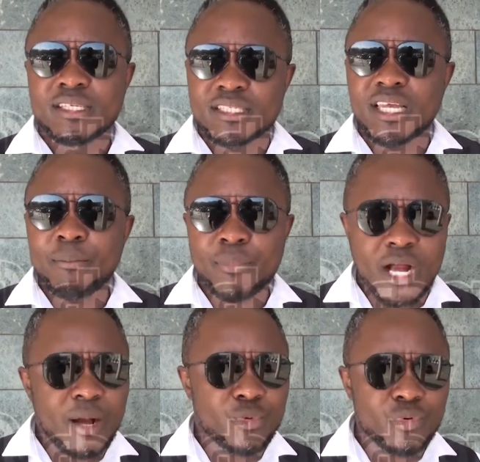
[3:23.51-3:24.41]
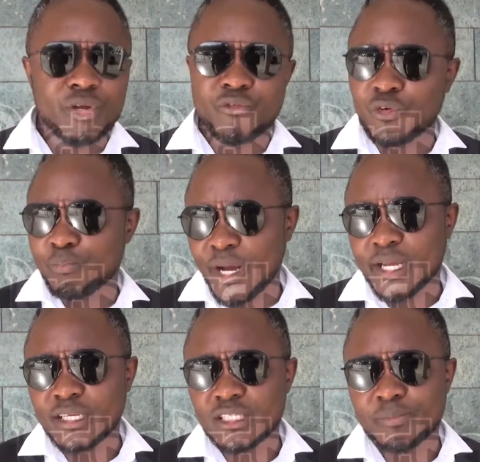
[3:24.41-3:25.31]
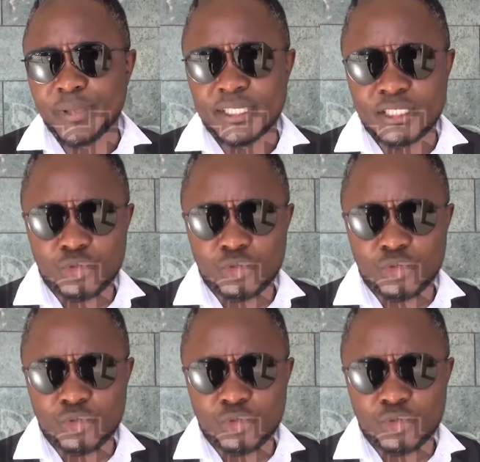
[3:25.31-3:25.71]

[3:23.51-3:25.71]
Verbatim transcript: Some come looking for parking space.